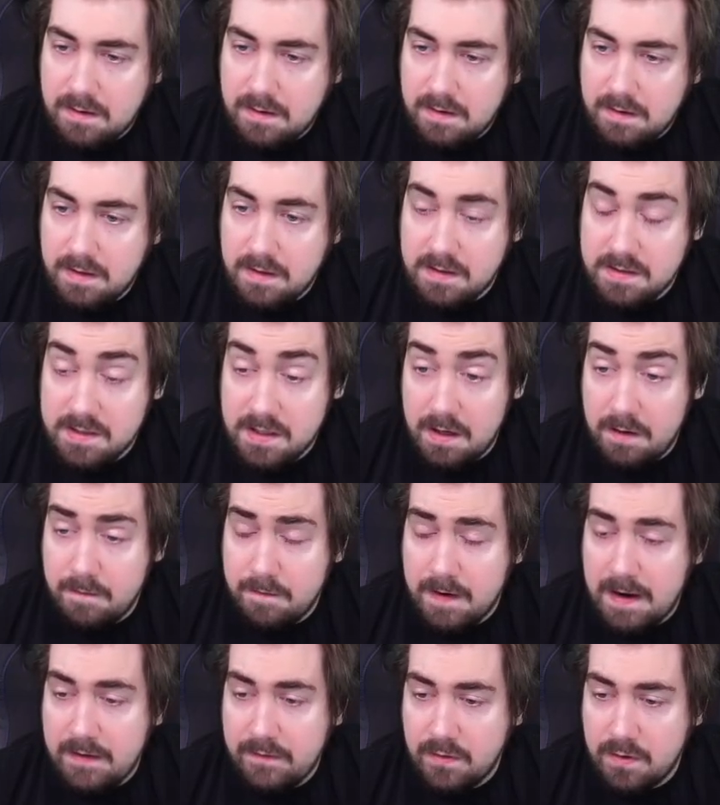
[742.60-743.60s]
there's like
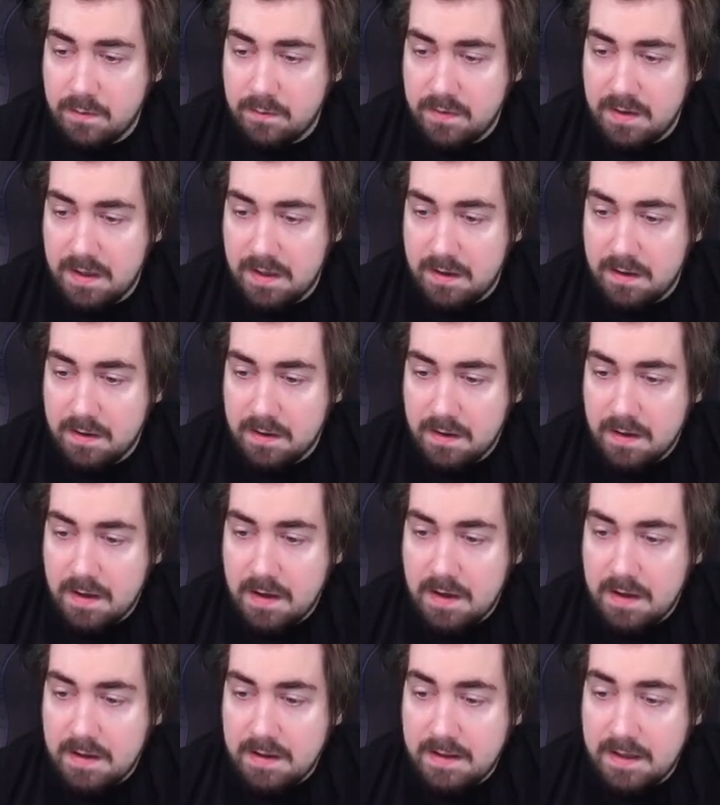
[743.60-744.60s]
five of them there.
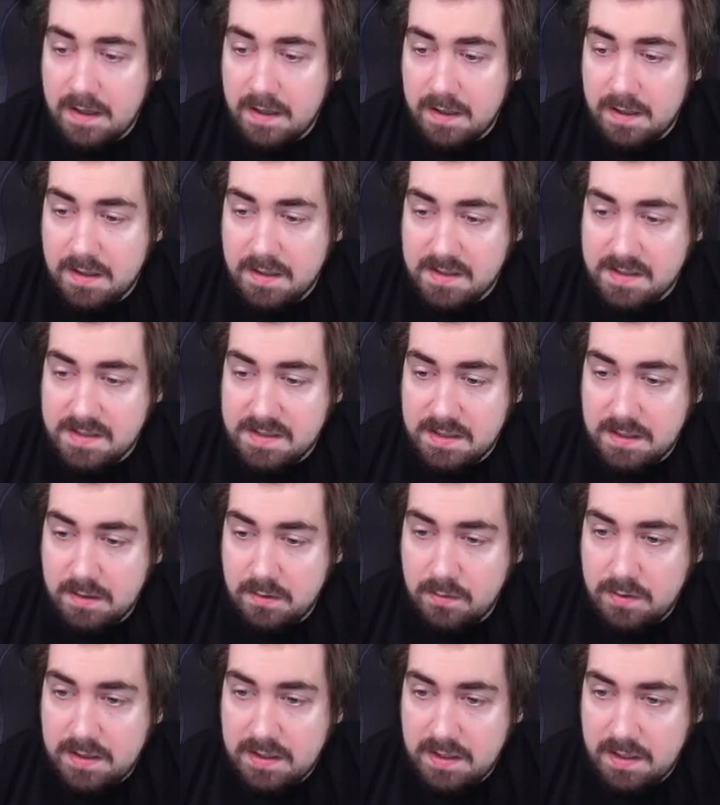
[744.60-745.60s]
They're going to see
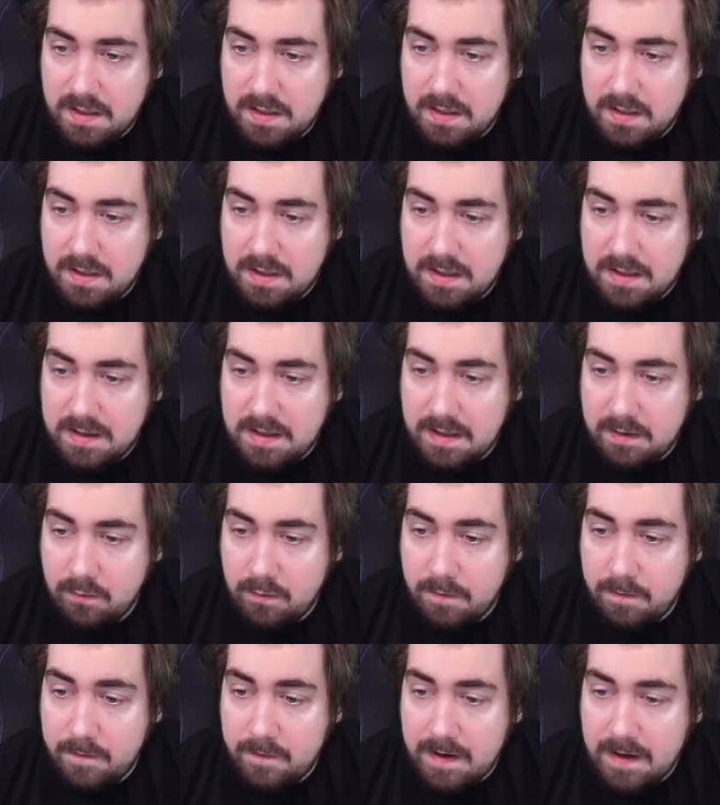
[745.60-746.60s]
you here and they
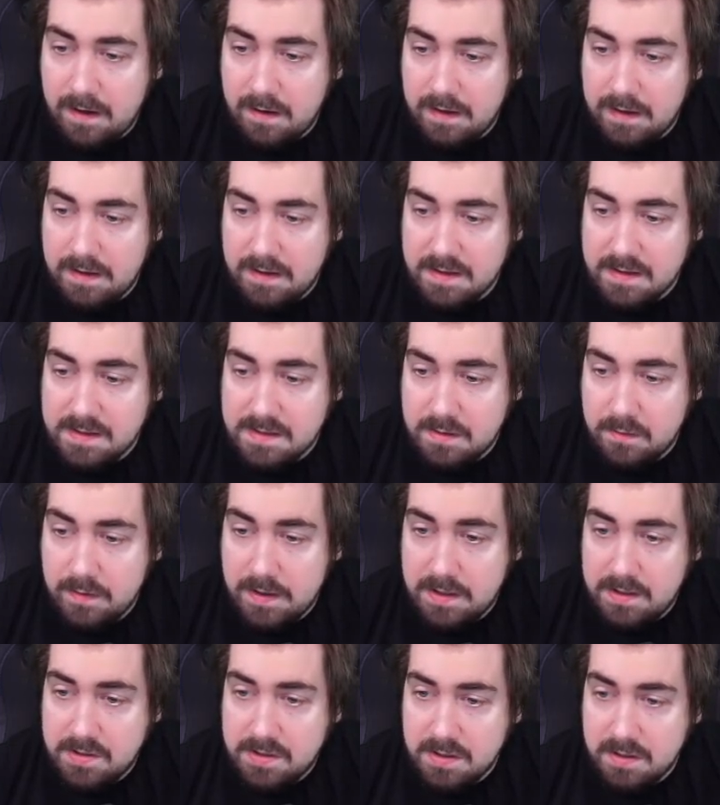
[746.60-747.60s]
will fire in this
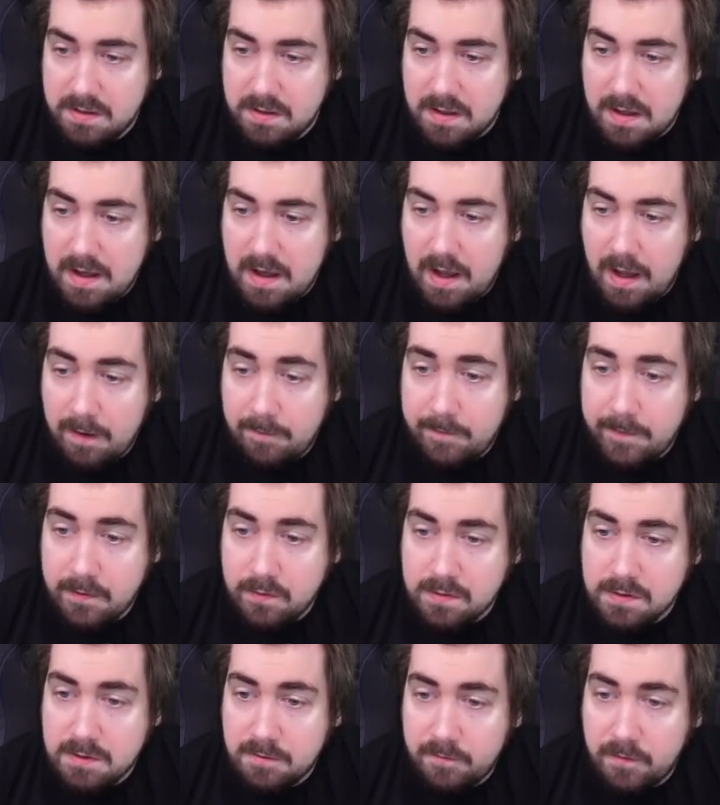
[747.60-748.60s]
direction. If you
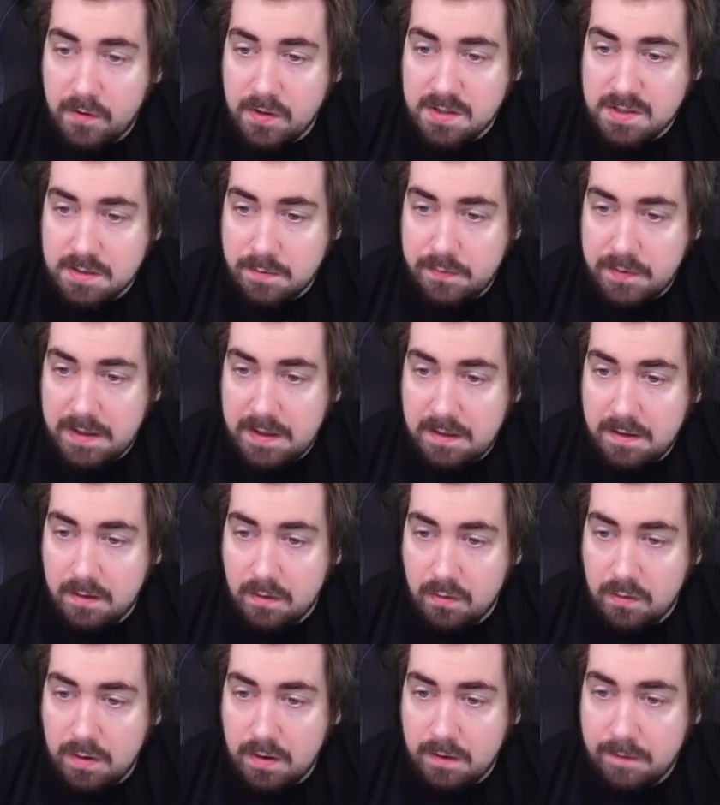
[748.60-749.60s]
just frost blink
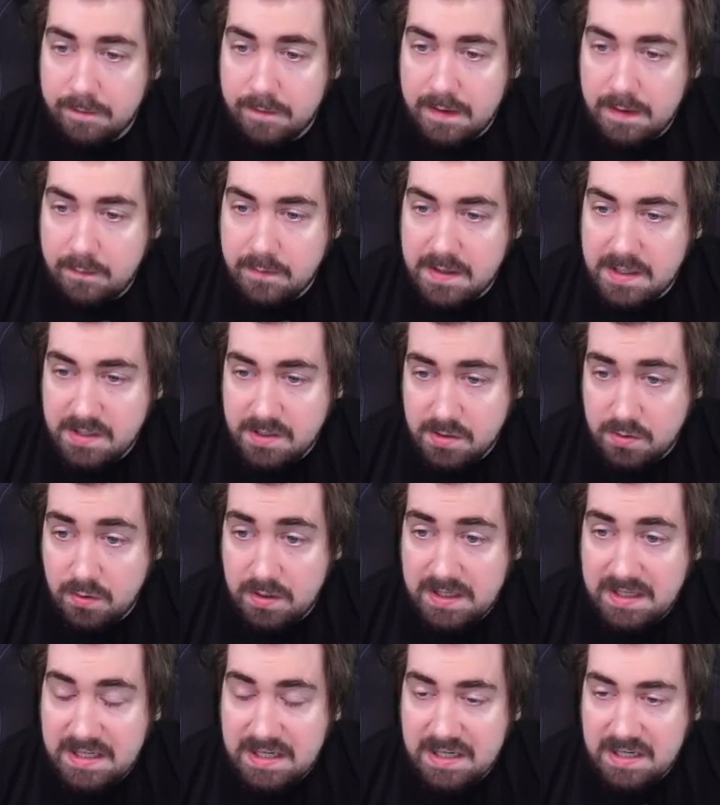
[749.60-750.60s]
or flame dash to
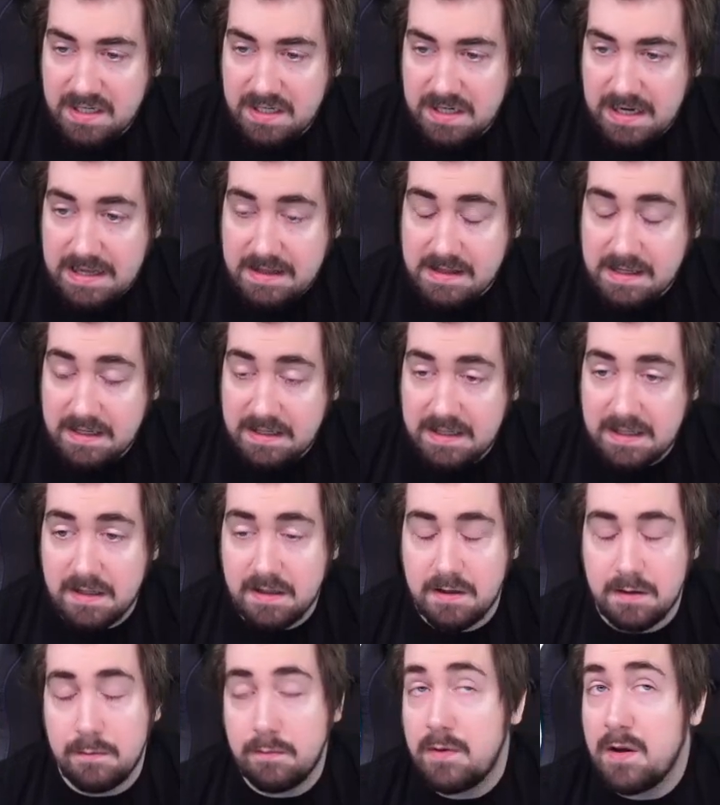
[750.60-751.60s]
here and then
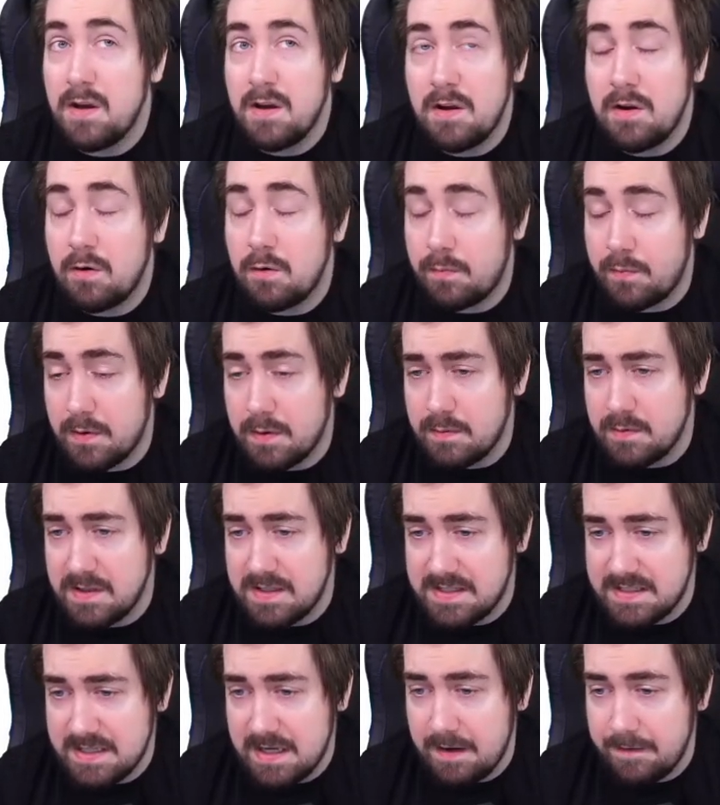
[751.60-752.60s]
kill them, you're probably
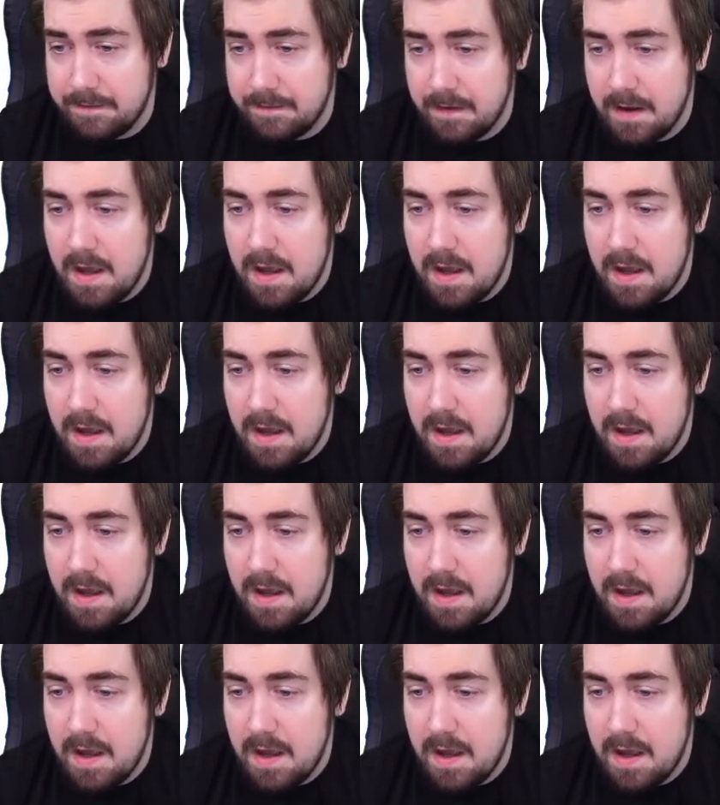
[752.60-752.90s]
safe.